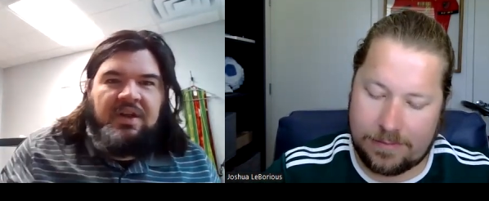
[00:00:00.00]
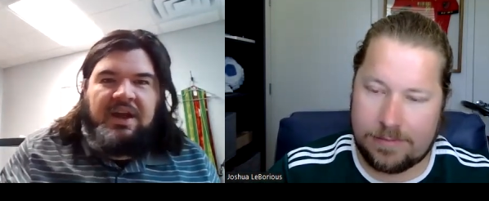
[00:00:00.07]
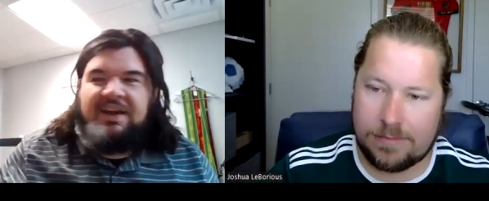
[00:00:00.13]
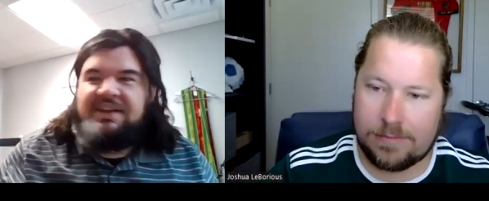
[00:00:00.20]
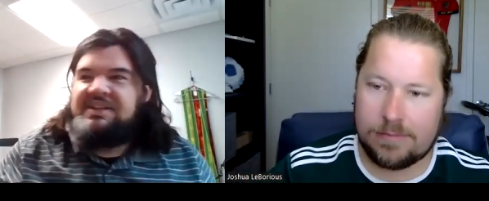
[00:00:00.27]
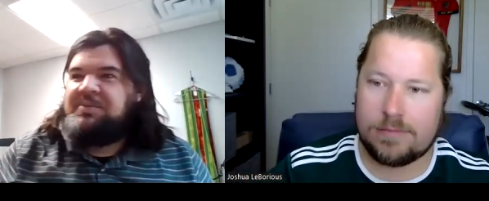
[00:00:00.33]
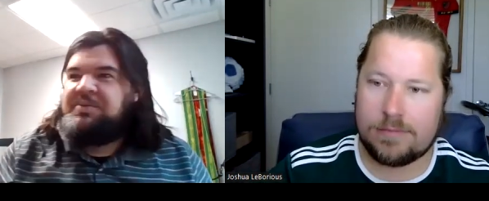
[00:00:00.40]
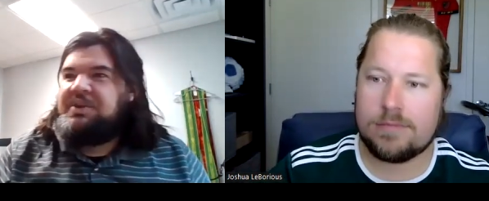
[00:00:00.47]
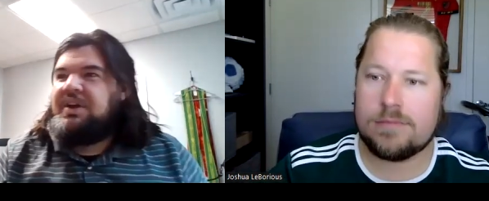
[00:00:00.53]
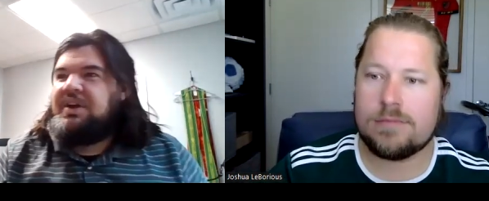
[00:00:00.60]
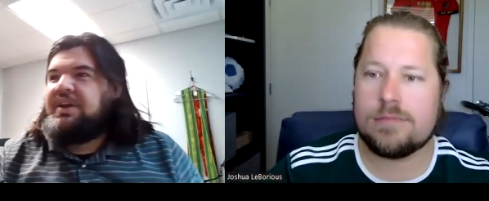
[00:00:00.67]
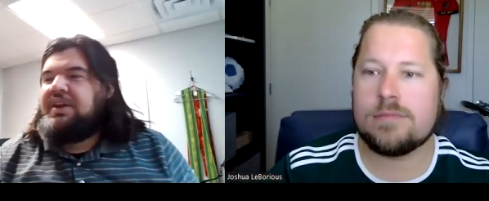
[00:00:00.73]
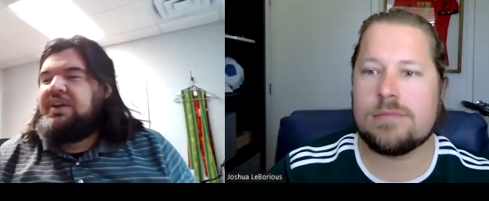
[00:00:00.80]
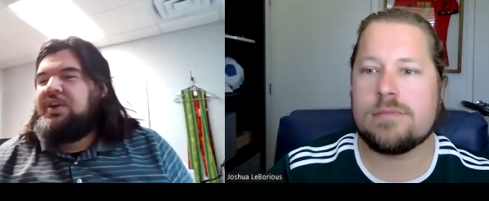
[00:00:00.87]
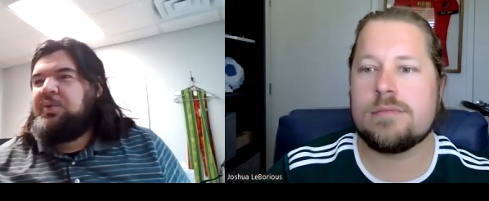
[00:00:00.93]
Speaker 1: As I'm
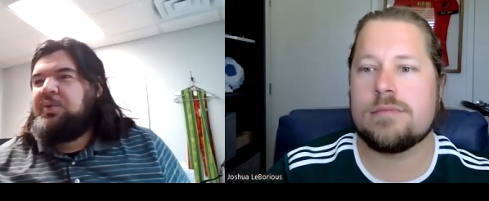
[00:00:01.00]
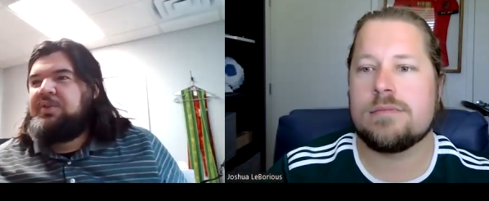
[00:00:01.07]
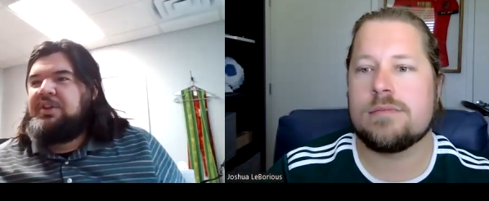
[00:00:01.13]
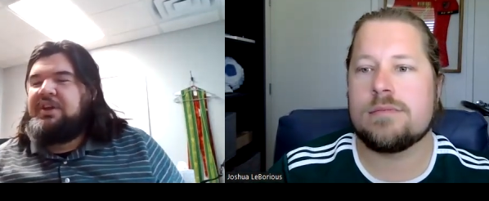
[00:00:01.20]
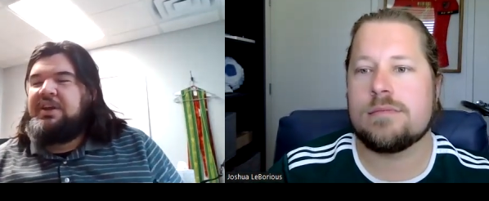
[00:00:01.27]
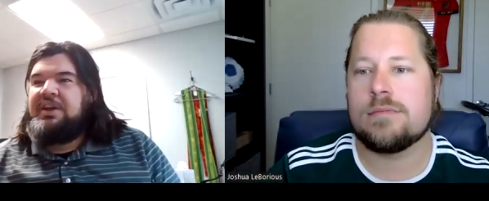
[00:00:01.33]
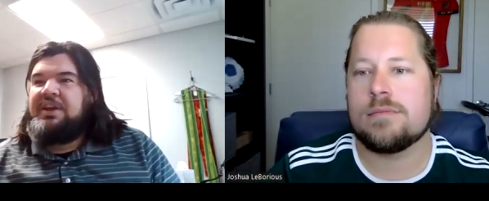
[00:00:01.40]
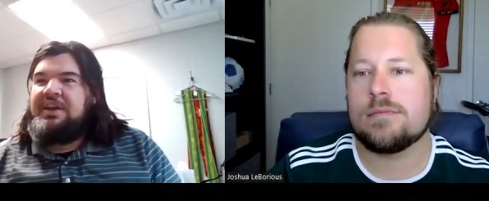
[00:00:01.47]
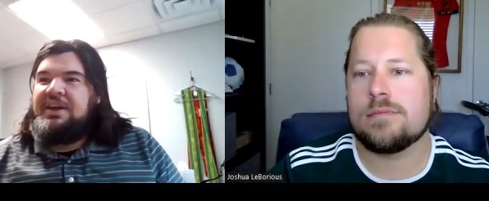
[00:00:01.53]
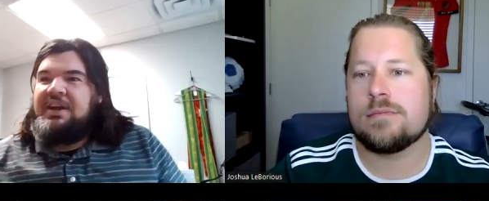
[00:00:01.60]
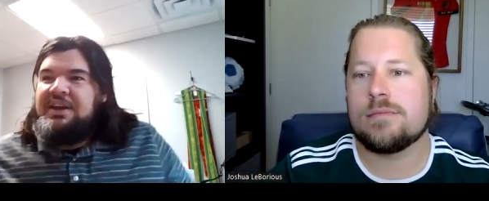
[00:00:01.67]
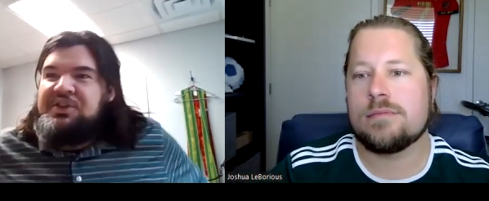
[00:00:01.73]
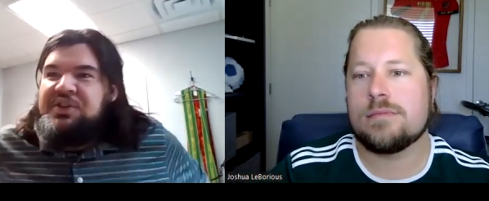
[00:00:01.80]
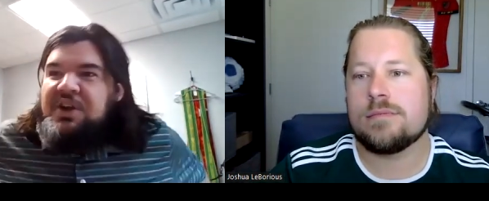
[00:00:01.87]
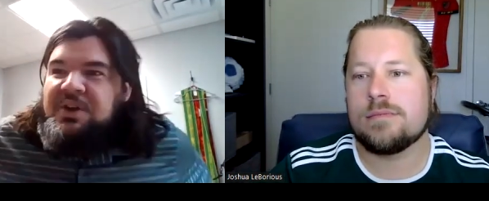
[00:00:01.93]
talking, hopefully.
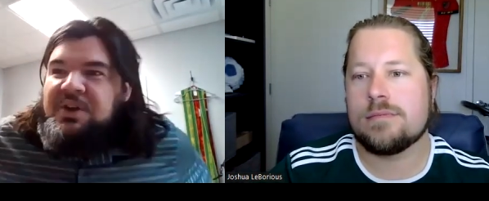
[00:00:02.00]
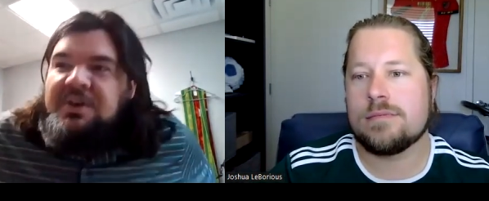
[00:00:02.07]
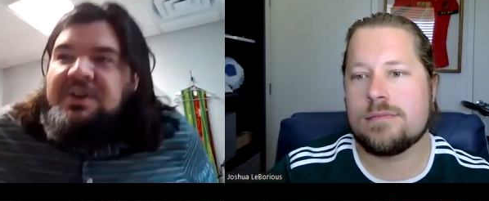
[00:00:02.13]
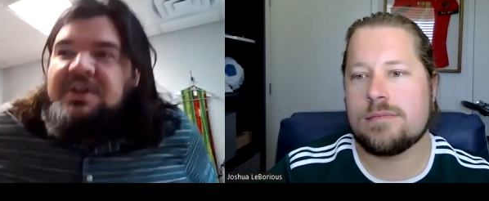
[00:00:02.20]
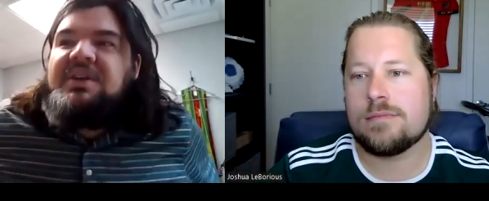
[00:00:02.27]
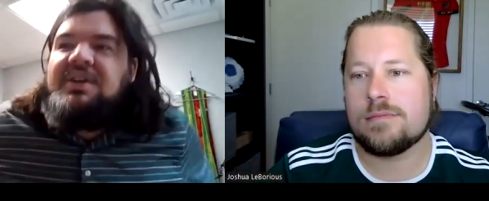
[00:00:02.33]
So,